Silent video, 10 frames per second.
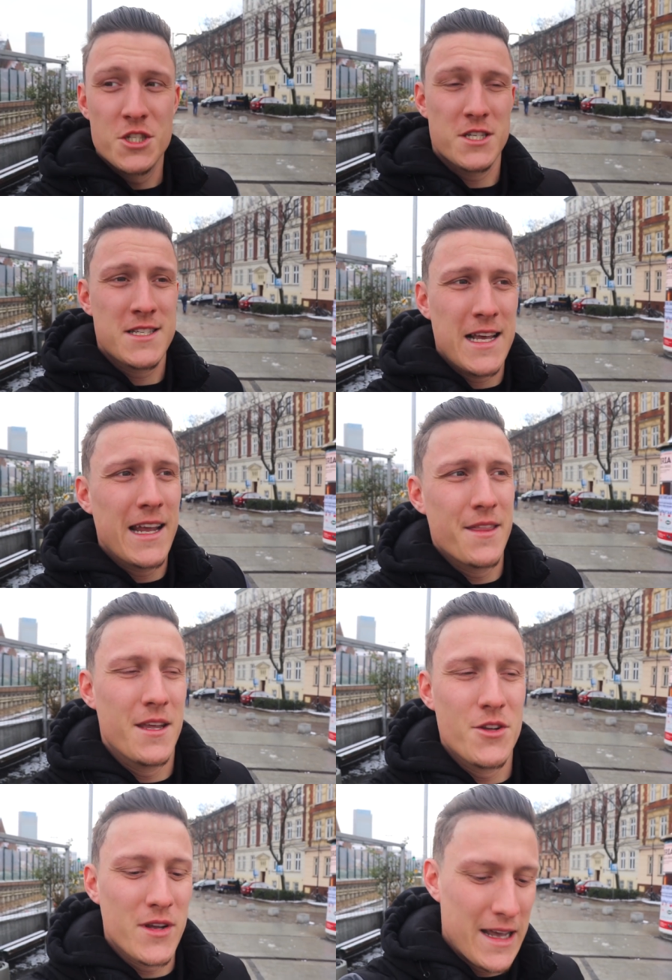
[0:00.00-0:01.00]
Just saying
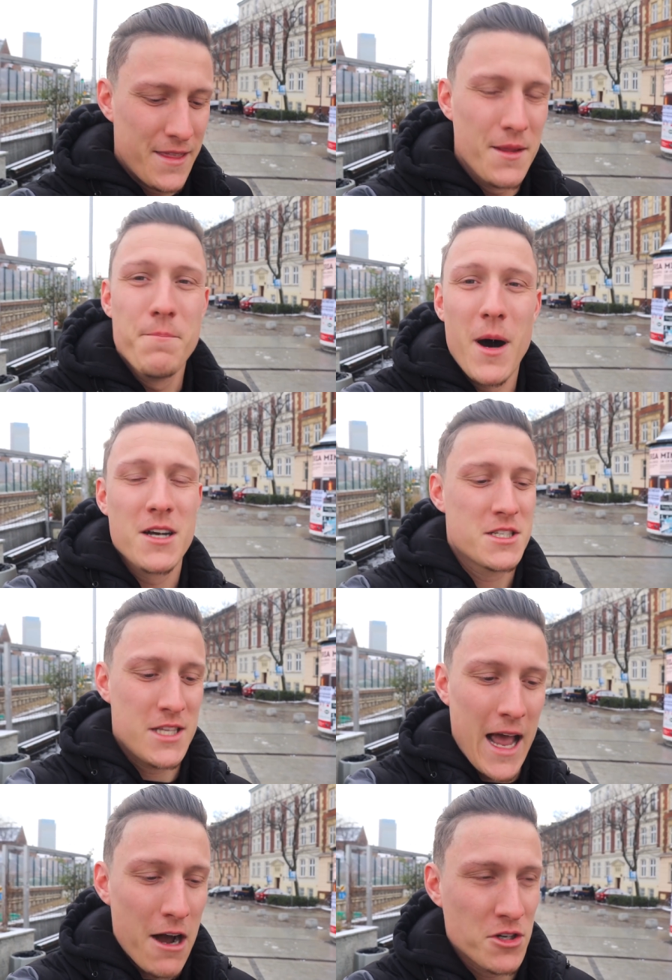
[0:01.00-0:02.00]
that you're getting the bus
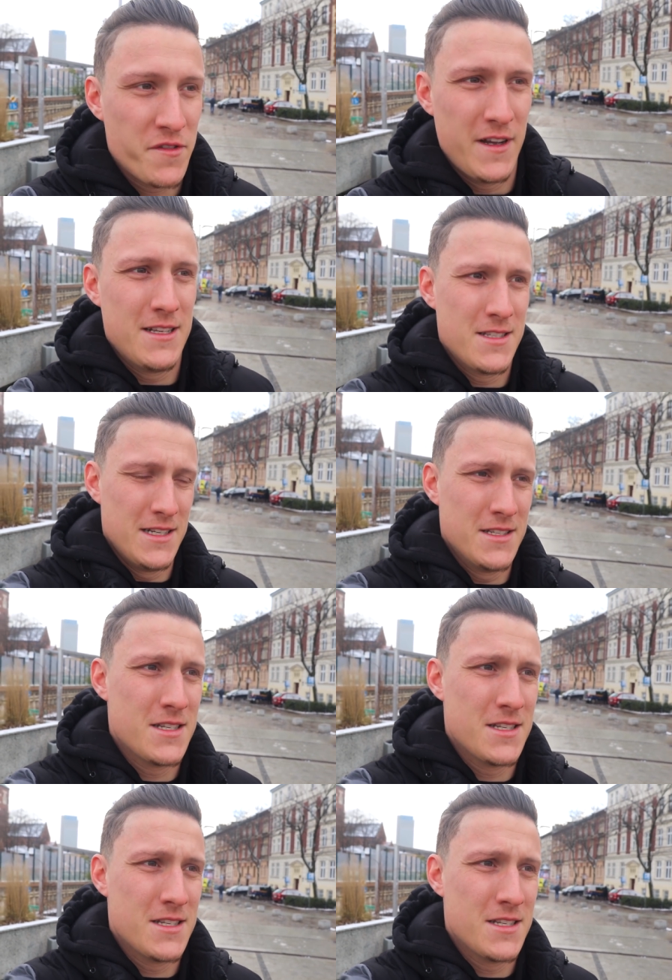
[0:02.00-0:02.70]
to Auschwitz